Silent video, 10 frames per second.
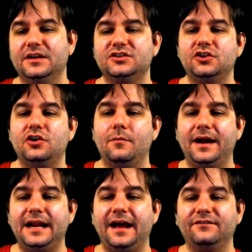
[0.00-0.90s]
So you
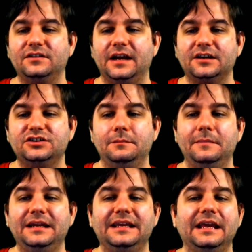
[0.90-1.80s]
might have to actually
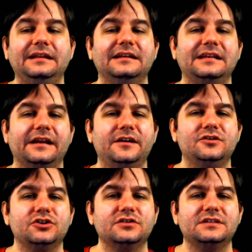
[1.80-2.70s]
mitigate the
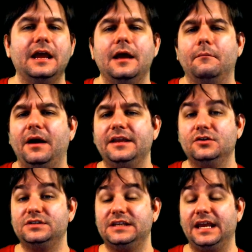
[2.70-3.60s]
dangers by
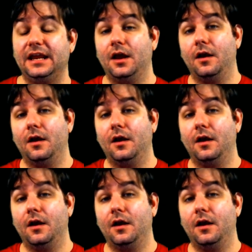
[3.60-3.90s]
using